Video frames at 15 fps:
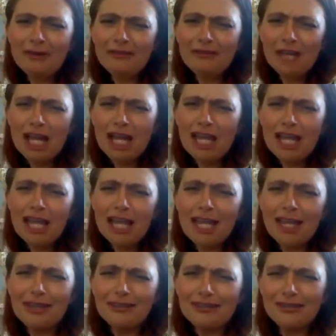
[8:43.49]
of
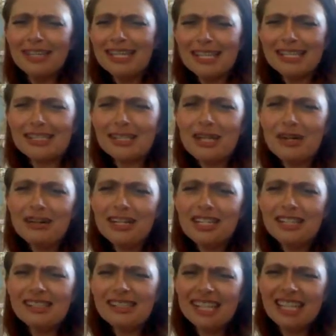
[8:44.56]
love is a
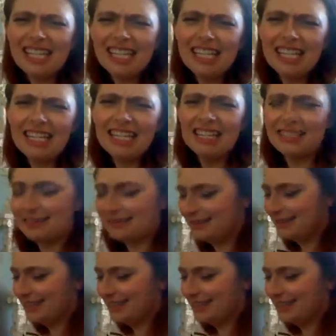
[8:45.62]
curious thing.